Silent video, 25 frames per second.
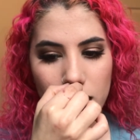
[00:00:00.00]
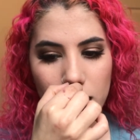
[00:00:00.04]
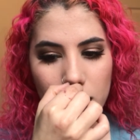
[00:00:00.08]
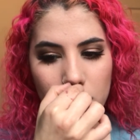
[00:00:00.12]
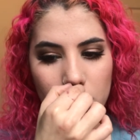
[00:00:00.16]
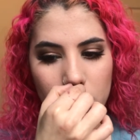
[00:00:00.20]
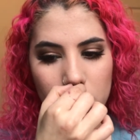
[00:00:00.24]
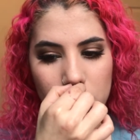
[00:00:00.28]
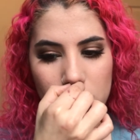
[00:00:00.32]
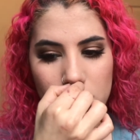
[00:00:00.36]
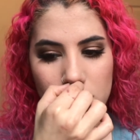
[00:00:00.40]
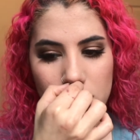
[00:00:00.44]

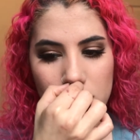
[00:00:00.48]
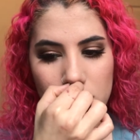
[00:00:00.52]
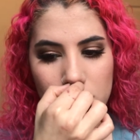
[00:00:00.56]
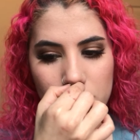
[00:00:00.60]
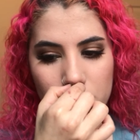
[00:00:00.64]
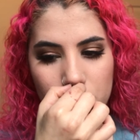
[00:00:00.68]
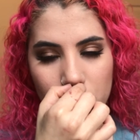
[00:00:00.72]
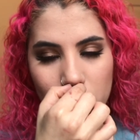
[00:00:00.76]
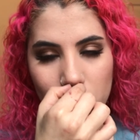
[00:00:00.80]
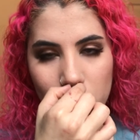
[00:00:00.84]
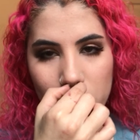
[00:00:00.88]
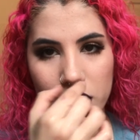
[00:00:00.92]
It's
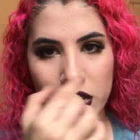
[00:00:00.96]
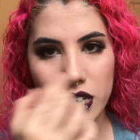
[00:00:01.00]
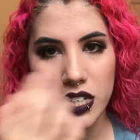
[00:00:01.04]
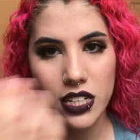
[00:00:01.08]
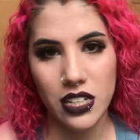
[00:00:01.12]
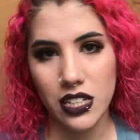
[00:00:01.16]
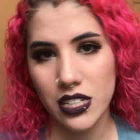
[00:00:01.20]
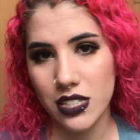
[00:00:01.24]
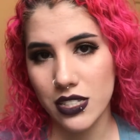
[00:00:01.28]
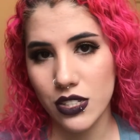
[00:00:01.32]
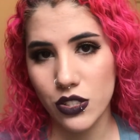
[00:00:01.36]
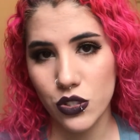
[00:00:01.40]
very
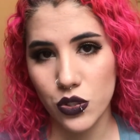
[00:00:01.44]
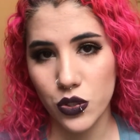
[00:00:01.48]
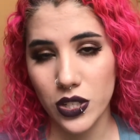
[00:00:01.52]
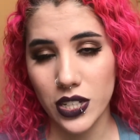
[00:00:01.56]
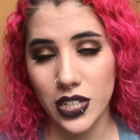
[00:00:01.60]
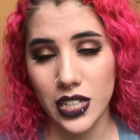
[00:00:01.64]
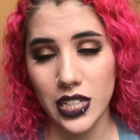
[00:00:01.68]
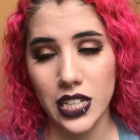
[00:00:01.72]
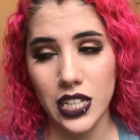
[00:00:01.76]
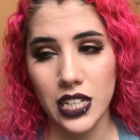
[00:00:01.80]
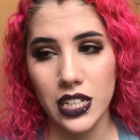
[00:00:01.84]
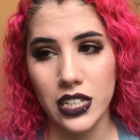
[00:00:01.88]
easy to
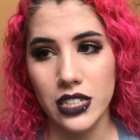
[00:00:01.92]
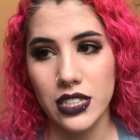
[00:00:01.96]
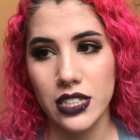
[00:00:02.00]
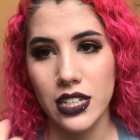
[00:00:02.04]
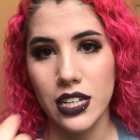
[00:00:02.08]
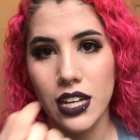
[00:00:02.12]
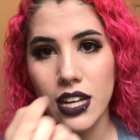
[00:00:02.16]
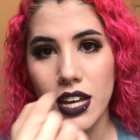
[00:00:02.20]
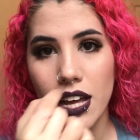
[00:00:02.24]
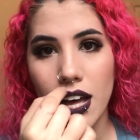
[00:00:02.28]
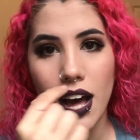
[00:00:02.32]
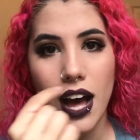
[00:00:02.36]
clean.
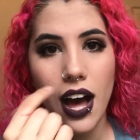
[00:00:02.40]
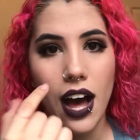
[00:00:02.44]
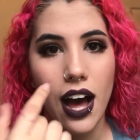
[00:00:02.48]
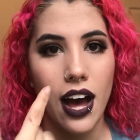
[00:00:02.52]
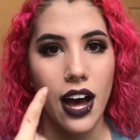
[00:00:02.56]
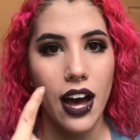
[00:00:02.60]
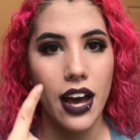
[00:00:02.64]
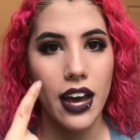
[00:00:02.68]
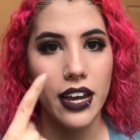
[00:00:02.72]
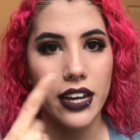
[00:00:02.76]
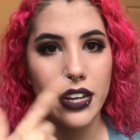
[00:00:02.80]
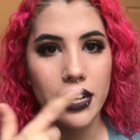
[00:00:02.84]

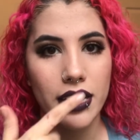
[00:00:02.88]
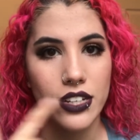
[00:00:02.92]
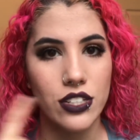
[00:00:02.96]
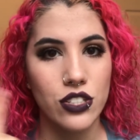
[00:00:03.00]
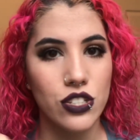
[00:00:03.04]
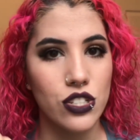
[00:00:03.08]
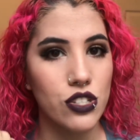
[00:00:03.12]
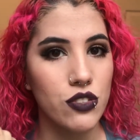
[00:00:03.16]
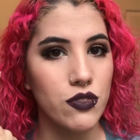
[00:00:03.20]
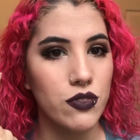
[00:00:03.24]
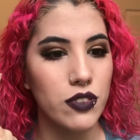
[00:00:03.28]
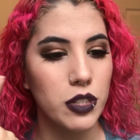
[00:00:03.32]
I can
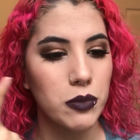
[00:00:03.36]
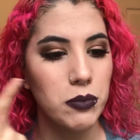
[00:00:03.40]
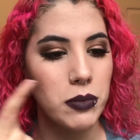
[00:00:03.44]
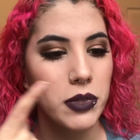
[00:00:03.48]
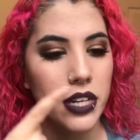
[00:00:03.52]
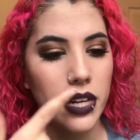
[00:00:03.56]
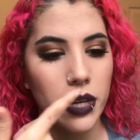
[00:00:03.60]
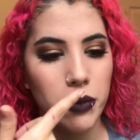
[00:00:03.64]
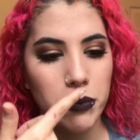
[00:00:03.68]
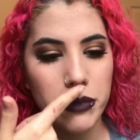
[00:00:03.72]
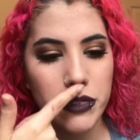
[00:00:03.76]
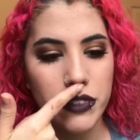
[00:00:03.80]
just flip
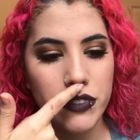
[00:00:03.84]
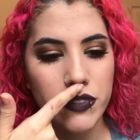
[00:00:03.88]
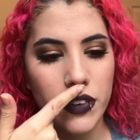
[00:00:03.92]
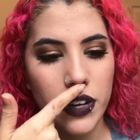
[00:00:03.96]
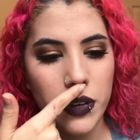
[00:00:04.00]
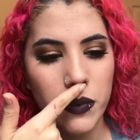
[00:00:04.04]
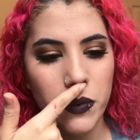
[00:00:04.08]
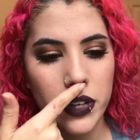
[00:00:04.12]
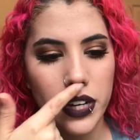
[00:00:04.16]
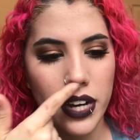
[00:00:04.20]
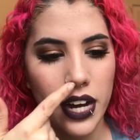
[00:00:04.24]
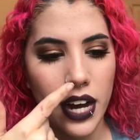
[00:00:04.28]
it up if
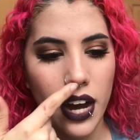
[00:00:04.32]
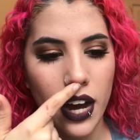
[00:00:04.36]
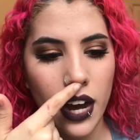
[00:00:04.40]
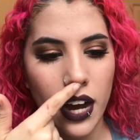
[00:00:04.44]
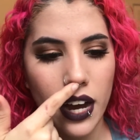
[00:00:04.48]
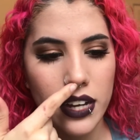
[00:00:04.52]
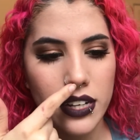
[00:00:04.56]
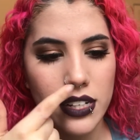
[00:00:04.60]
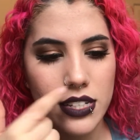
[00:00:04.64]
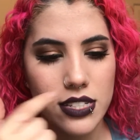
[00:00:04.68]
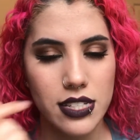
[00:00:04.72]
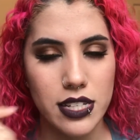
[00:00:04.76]
I want to
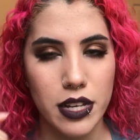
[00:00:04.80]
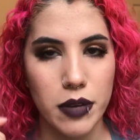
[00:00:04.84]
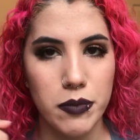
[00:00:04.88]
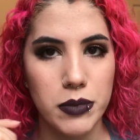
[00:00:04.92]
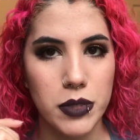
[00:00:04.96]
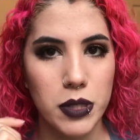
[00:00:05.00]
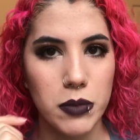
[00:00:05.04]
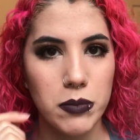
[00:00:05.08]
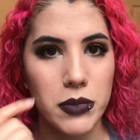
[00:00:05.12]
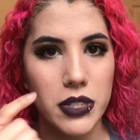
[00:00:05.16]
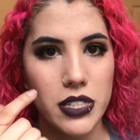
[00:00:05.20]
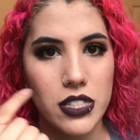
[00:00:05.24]
hide a
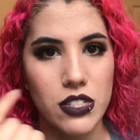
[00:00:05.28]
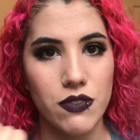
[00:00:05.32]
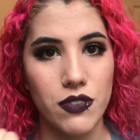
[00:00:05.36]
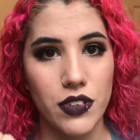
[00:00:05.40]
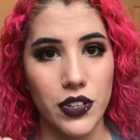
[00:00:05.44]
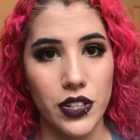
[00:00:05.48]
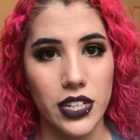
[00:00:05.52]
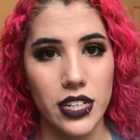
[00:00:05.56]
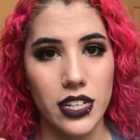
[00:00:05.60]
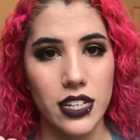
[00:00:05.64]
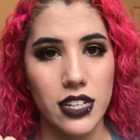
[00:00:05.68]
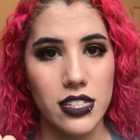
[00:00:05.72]
septum. It's
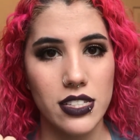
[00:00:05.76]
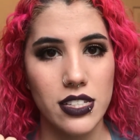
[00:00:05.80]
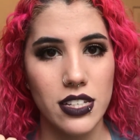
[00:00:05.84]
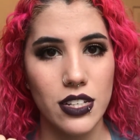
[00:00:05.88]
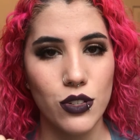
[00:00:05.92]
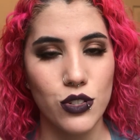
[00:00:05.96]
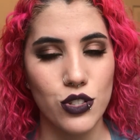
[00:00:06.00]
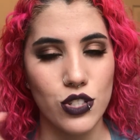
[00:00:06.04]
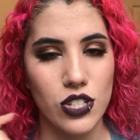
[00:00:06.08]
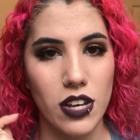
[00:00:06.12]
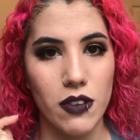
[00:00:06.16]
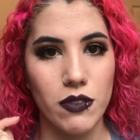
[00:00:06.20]
very easy.
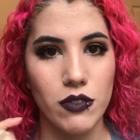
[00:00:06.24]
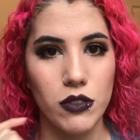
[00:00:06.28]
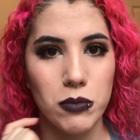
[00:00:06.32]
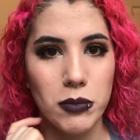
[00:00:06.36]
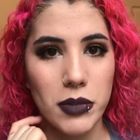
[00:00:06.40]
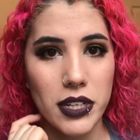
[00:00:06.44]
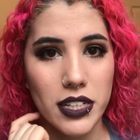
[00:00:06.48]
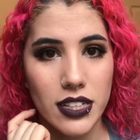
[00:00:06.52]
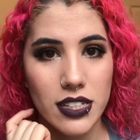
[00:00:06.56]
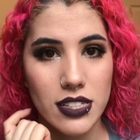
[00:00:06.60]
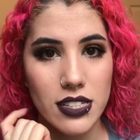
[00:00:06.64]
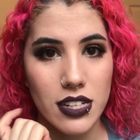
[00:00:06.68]
You just have to
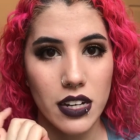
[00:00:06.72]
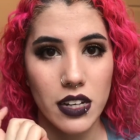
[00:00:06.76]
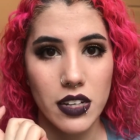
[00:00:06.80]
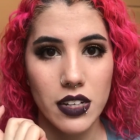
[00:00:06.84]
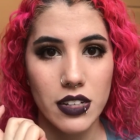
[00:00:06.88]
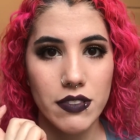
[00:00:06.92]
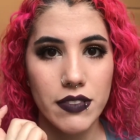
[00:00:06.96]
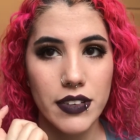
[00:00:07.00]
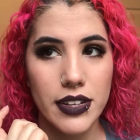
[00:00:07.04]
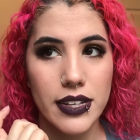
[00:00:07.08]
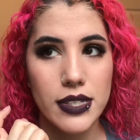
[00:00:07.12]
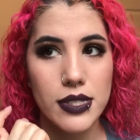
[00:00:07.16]
make this
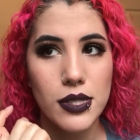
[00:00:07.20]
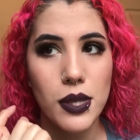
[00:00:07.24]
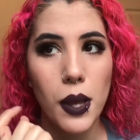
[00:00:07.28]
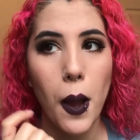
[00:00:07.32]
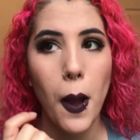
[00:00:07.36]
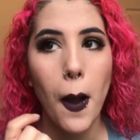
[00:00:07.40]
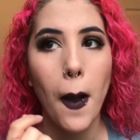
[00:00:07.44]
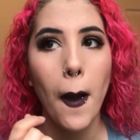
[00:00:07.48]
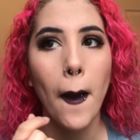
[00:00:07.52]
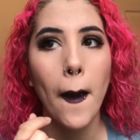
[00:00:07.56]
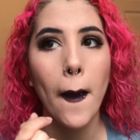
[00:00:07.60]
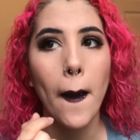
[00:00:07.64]
ugly face
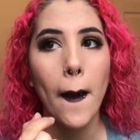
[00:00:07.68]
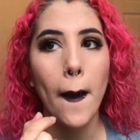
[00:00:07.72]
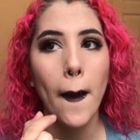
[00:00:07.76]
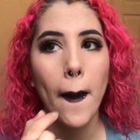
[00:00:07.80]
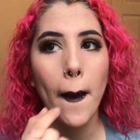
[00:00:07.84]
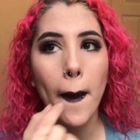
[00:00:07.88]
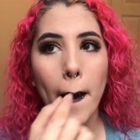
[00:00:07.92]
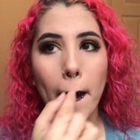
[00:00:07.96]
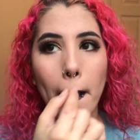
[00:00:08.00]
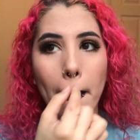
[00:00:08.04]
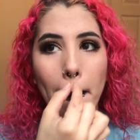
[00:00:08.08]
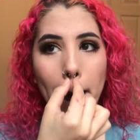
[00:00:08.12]

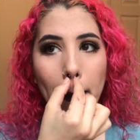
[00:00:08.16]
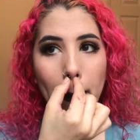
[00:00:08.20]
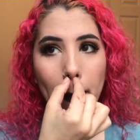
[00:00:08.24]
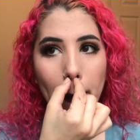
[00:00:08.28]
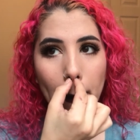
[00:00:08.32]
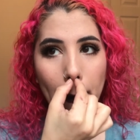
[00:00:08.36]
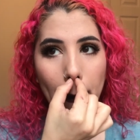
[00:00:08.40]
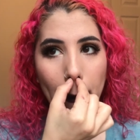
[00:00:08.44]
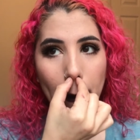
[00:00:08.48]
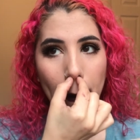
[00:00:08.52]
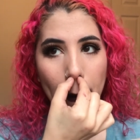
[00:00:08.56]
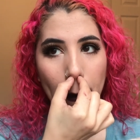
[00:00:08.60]

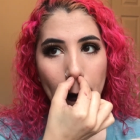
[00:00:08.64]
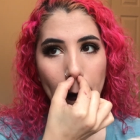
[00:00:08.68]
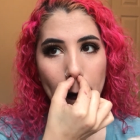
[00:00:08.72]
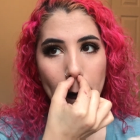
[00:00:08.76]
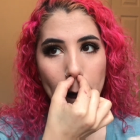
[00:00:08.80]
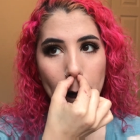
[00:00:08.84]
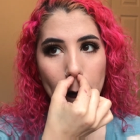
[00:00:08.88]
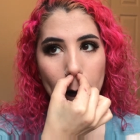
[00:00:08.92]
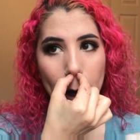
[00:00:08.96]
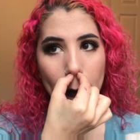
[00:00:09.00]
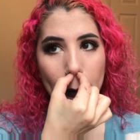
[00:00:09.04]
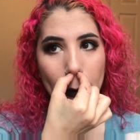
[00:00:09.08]

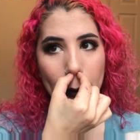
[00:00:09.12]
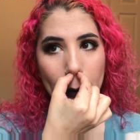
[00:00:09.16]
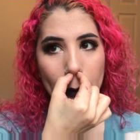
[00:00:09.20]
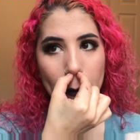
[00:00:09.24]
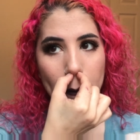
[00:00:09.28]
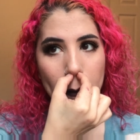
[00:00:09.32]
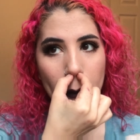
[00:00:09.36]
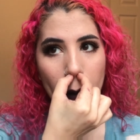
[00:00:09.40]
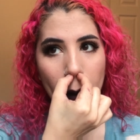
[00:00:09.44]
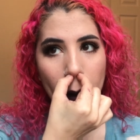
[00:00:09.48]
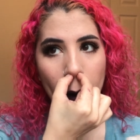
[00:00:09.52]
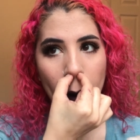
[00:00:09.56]
and pull it
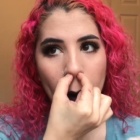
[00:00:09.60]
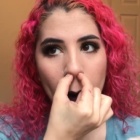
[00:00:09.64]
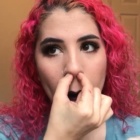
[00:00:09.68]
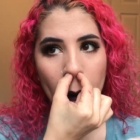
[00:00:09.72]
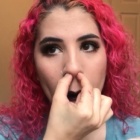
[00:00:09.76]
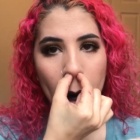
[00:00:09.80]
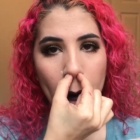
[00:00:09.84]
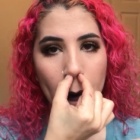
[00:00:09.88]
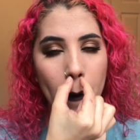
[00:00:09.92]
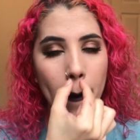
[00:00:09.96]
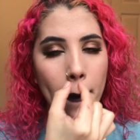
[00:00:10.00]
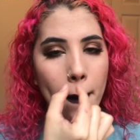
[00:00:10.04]
up,
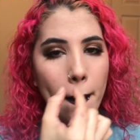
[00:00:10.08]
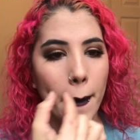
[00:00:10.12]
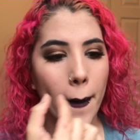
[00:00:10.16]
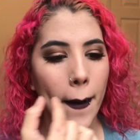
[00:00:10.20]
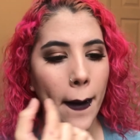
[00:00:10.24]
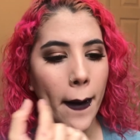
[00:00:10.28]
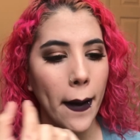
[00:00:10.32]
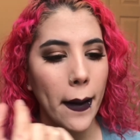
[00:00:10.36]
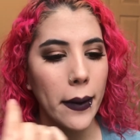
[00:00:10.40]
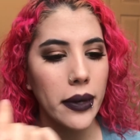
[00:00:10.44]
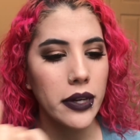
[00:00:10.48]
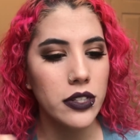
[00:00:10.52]

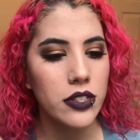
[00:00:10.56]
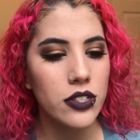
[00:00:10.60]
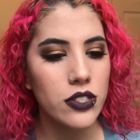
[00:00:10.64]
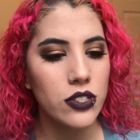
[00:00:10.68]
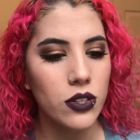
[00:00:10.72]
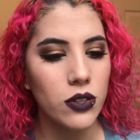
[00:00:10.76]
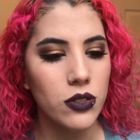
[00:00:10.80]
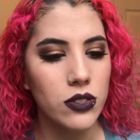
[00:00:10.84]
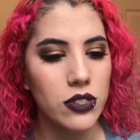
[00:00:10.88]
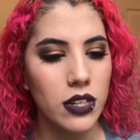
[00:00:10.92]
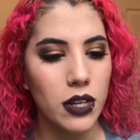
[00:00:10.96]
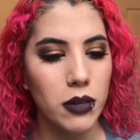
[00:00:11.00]
and it
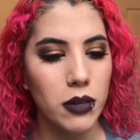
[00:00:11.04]
just goes